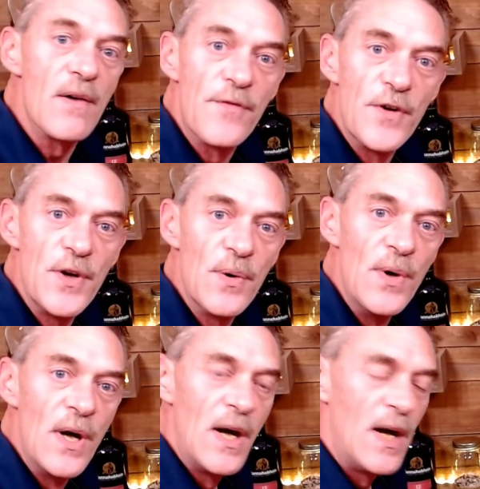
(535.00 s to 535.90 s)
you
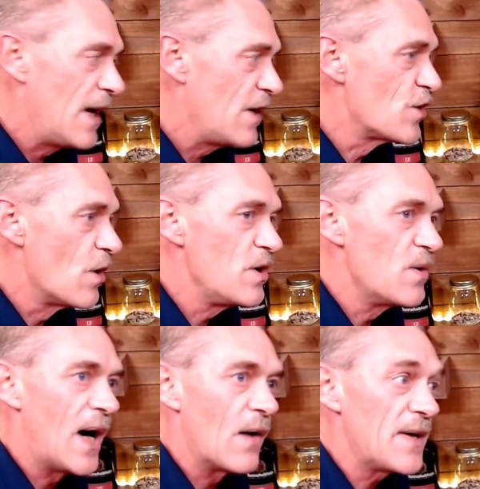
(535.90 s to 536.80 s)
and show you
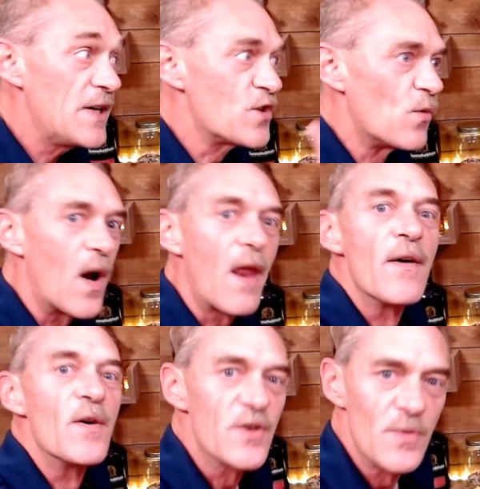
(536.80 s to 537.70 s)
how each one of
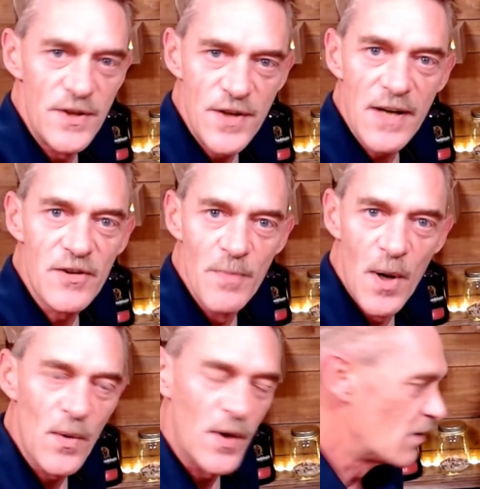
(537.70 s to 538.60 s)
those would take
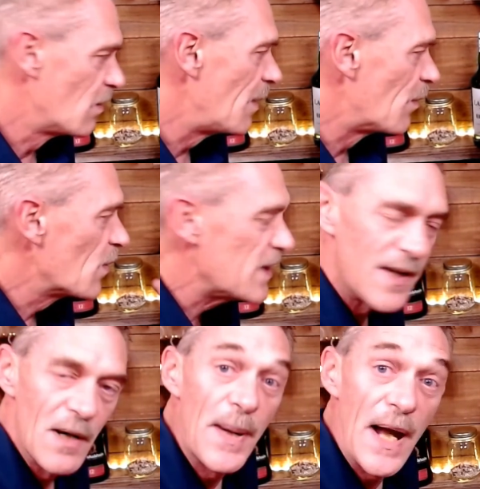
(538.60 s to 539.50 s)
smoke. Remember, we
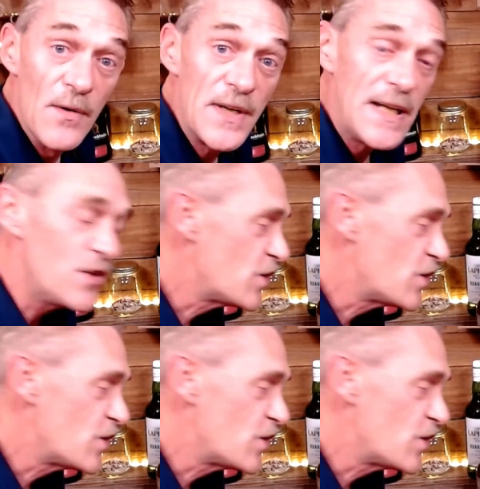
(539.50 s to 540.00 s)
did a pound each.